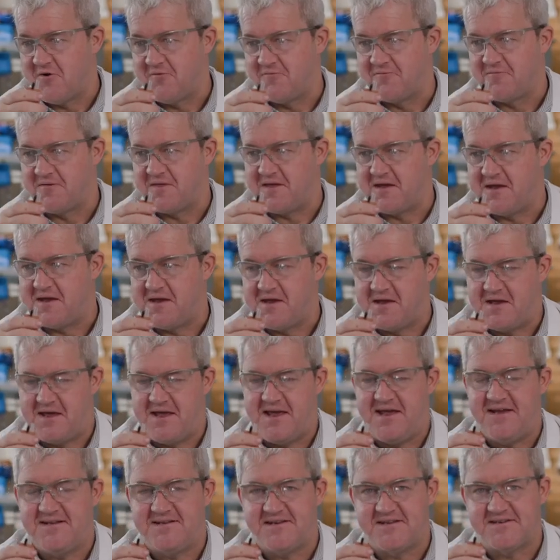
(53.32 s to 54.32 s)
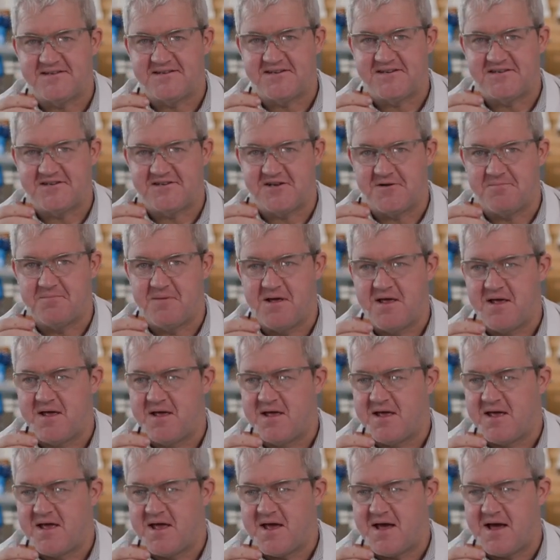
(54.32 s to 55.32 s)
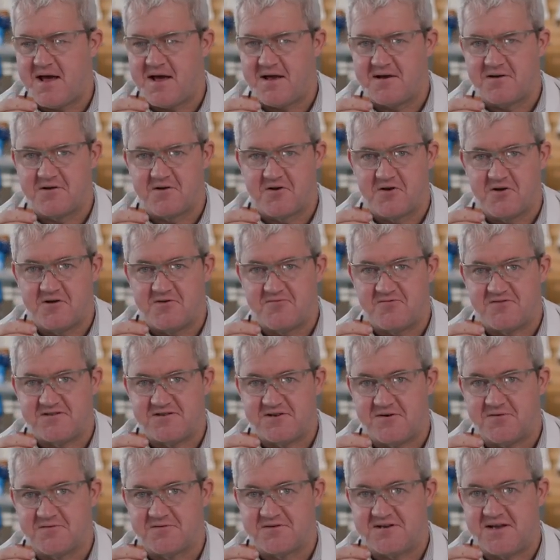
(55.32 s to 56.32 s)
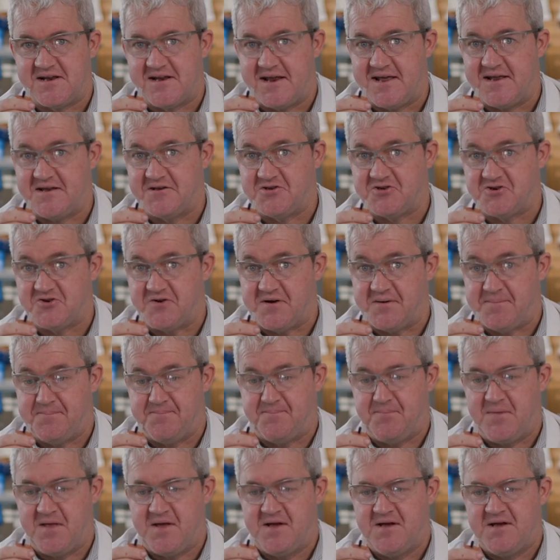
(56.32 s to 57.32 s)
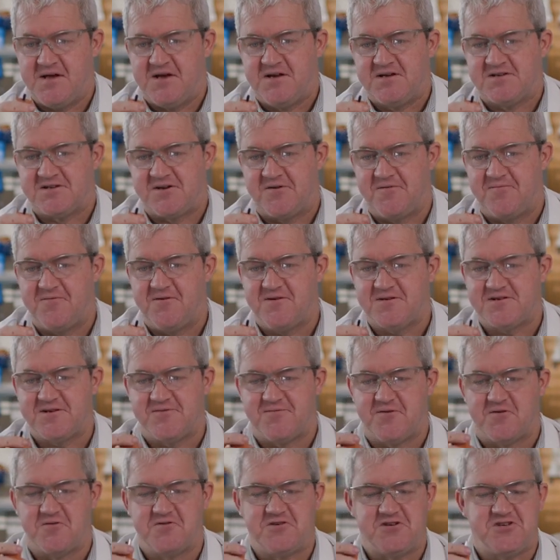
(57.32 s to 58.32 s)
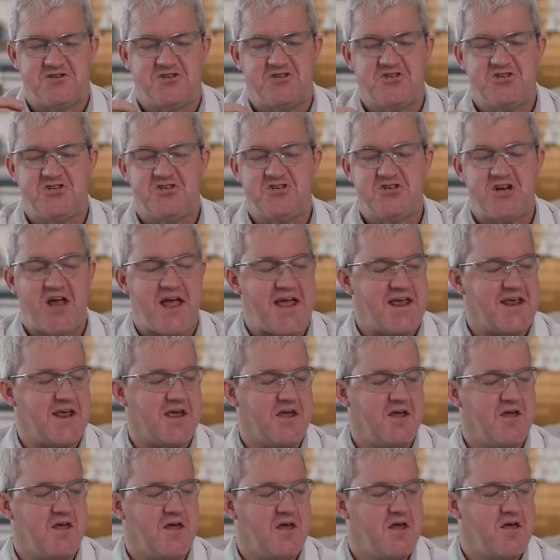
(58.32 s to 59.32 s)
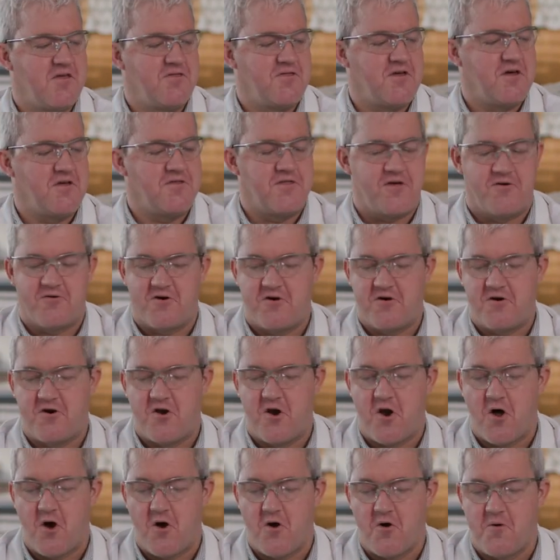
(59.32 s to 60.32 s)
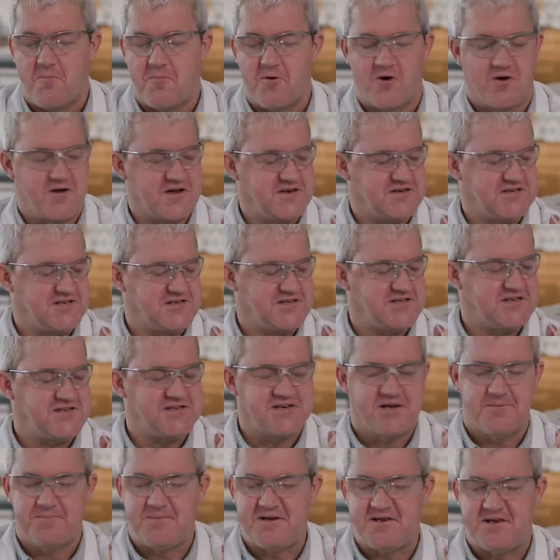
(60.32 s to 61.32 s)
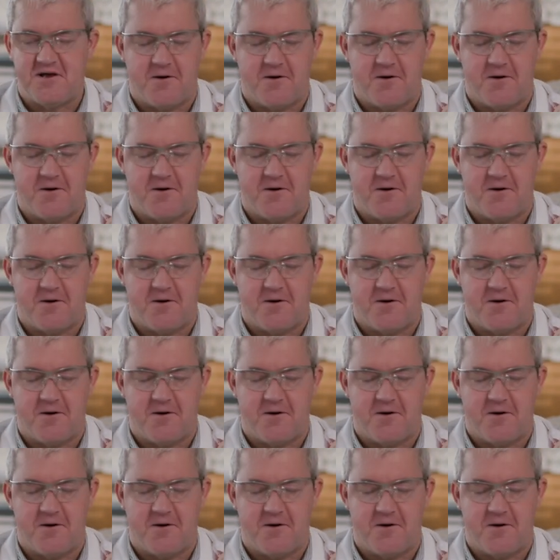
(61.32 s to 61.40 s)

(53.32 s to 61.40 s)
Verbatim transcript: of the heating system and could result in injury. So first of all, just check that there are no blockages. This can be